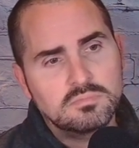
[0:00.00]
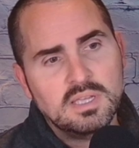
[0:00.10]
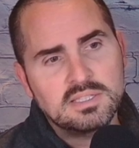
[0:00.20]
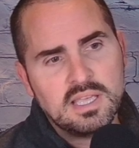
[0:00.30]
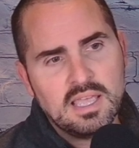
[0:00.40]

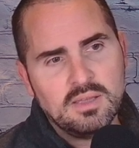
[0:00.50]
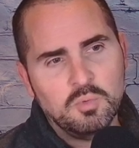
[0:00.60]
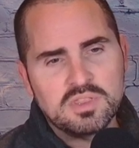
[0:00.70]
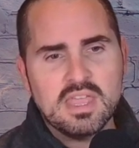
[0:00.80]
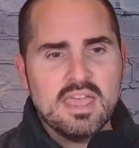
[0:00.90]

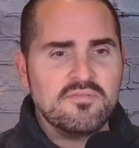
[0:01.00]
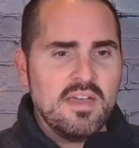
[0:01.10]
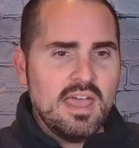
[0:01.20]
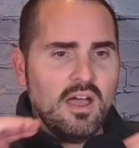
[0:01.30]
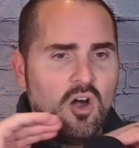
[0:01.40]
If
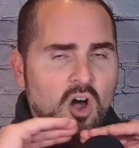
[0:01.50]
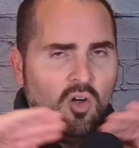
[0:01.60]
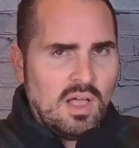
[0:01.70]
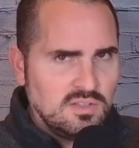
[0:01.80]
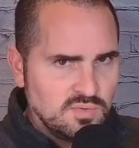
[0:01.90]
all
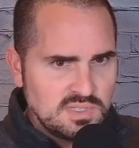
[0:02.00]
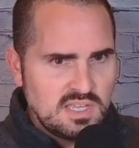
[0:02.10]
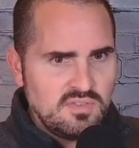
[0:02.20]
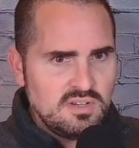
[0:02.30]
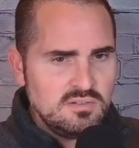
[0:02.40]
else was
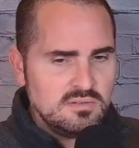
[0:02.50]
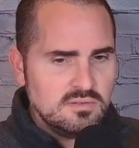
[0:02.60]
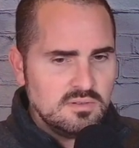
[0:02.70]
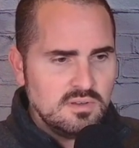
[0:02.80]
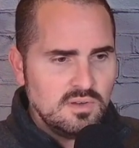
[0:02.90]
even,
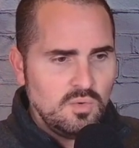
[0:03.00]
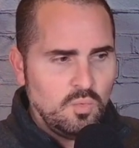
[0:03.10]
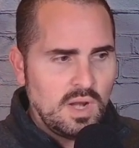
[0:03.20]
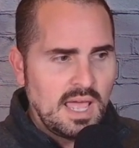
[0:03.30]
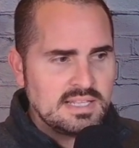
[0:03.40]

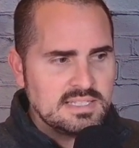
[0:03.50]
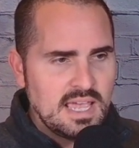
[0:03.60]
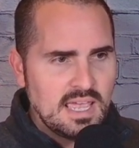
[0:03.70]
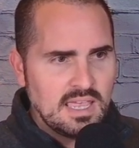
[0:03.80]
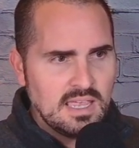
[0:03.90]
would I
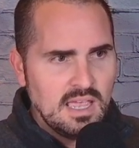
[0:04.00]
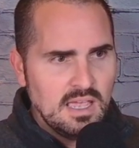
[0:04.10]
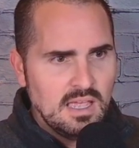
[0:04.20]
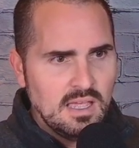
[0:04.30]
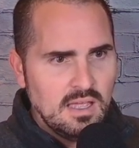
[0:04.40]
say
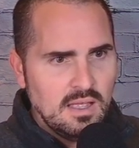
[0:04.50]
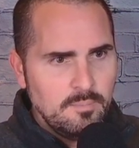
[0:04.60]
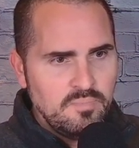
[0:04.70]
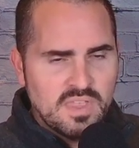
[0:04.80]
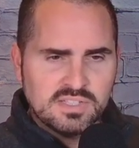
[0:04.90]

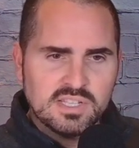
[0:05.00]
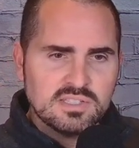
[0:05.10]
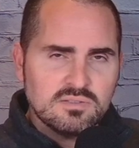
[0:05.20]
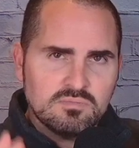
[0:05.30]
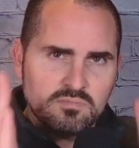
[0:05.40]
this is
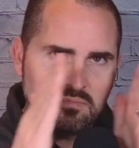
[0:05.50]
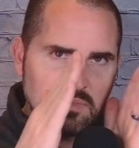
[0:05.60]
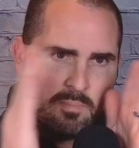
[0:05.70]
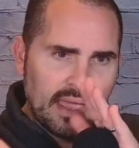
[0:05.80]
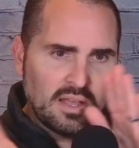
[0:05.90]
the
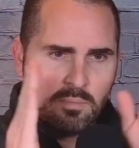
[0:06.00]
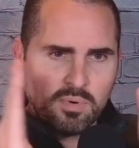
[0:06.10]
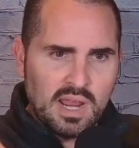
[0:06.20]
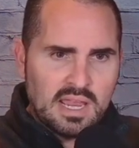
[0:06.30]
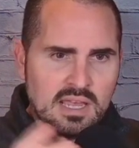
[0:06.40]
make or
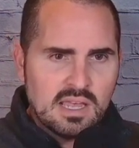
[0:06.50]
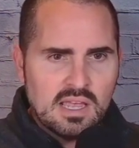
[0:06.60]
break?